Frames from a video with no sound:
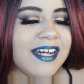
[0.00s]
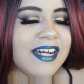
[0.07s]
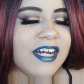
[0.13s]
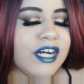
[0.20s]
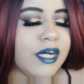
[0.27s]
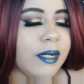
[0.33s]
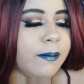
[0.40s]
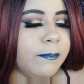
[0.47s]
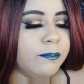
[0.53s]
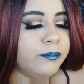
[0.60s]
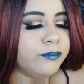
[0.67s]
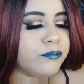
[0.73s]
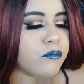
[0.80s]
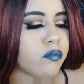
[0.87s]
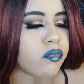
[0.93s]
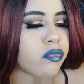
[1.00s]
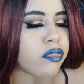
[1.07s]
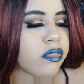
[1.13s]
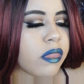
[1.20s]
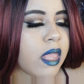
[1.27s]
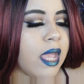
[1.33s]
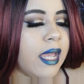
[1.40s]
um,
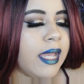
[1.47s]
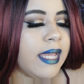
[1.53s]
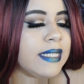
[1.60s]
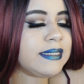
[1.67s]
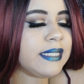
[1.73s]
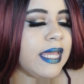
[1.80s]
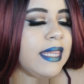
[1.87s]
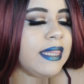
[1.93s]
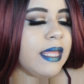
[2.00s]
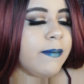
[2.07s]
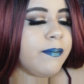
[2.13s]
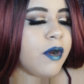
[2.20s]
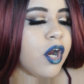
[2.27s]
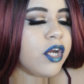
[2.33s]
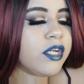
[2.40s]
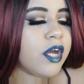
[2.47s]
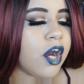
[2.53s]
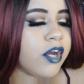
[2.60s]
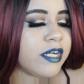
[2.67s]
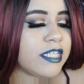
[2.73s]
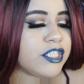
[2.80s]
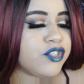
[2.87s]
it's a lip art
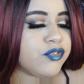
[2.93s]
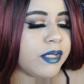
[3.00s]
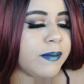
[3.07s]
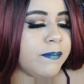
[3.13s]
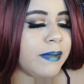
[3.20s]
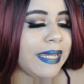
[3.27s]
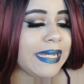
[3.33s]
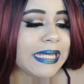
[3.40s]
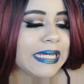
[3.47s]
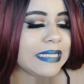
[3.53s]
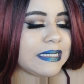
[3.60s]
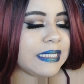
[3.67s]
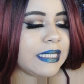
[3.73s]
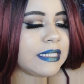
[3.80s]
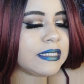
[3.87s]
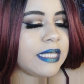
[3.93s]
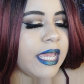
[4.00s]
artistry made easy.